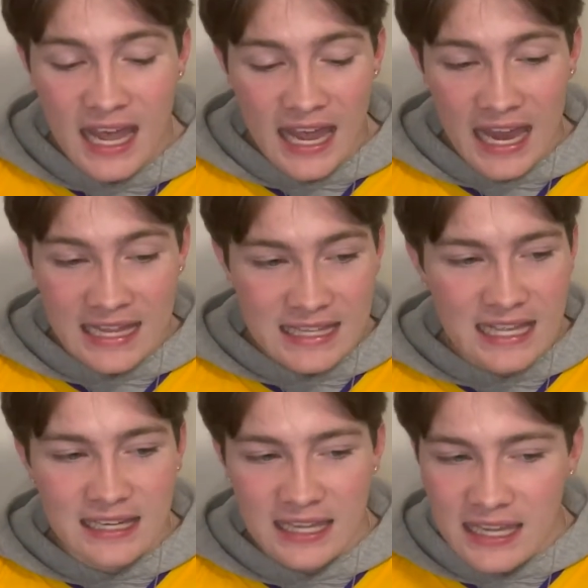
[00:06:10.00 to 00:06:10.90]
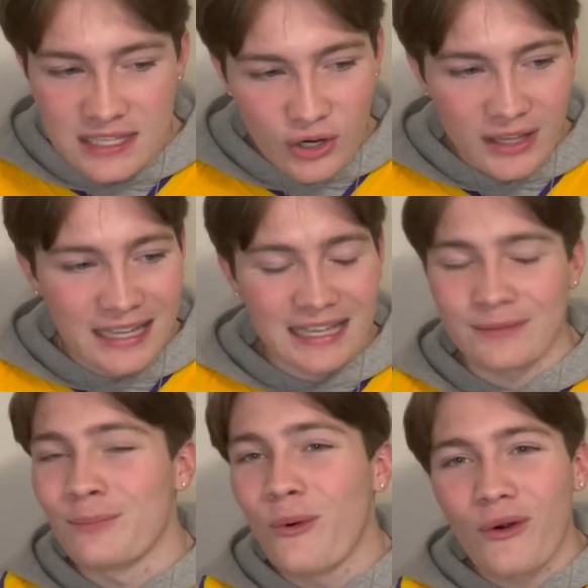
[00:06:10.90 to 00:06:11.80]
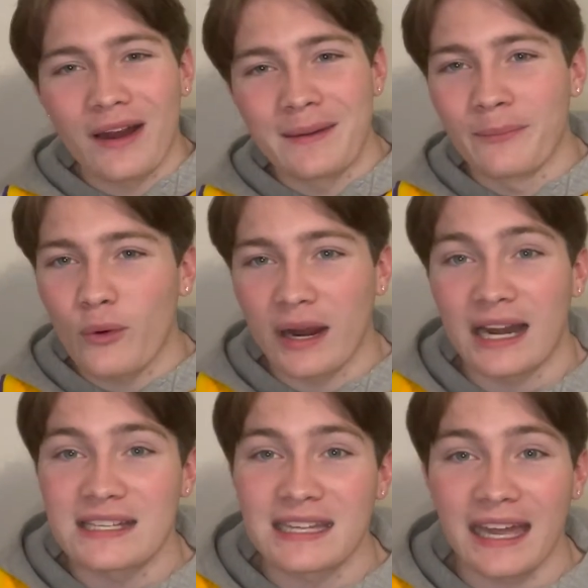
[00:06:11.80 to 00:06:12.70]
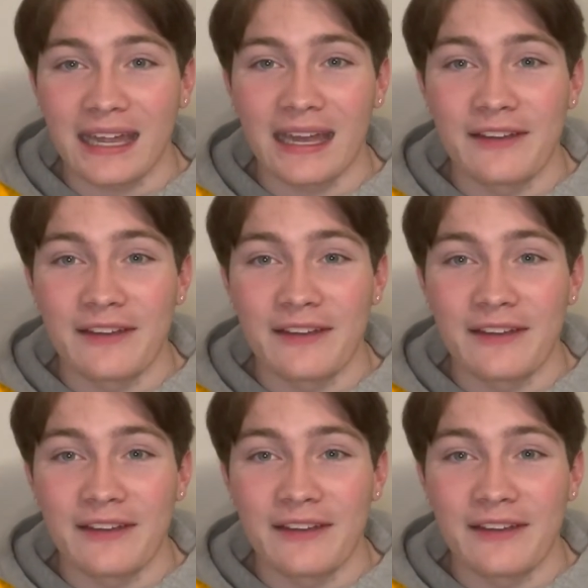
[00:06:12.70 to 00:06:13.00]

And then he started getting more and more. And I was like, if